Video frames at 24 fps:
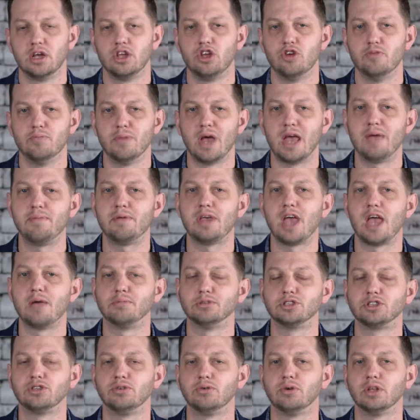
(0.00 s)
you may be
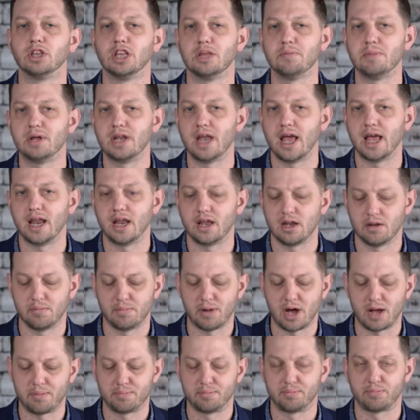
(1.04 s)
able to eliminate it
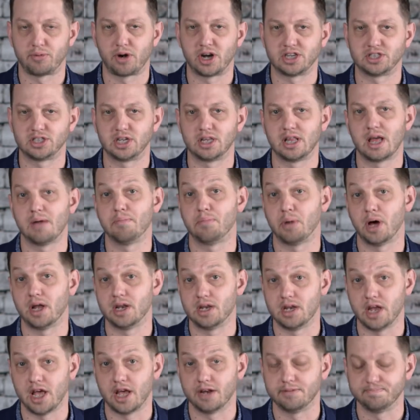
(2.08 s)
by pressing that
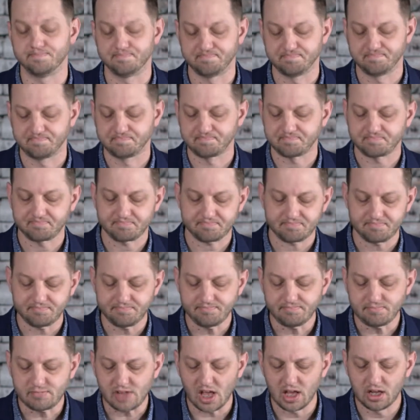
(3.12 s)
button in.
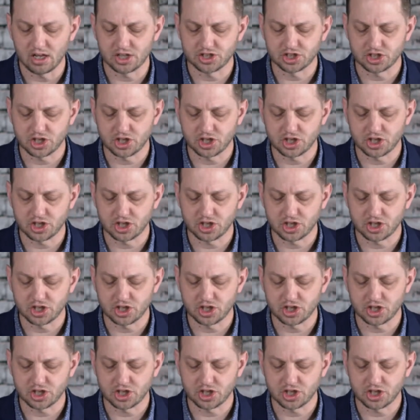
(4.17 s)
Let's